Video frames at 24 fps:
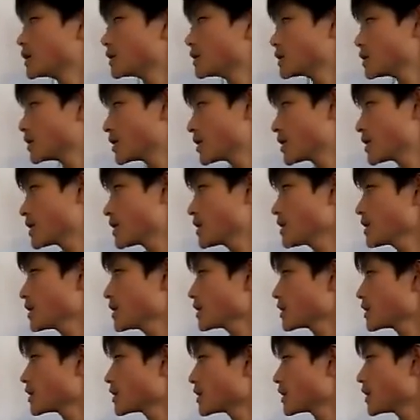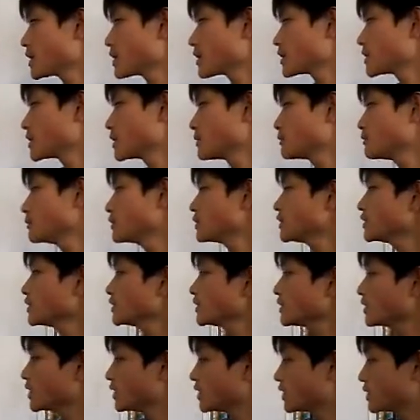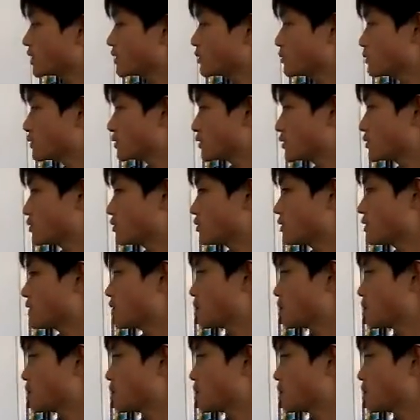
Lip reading: So I think that the numbers will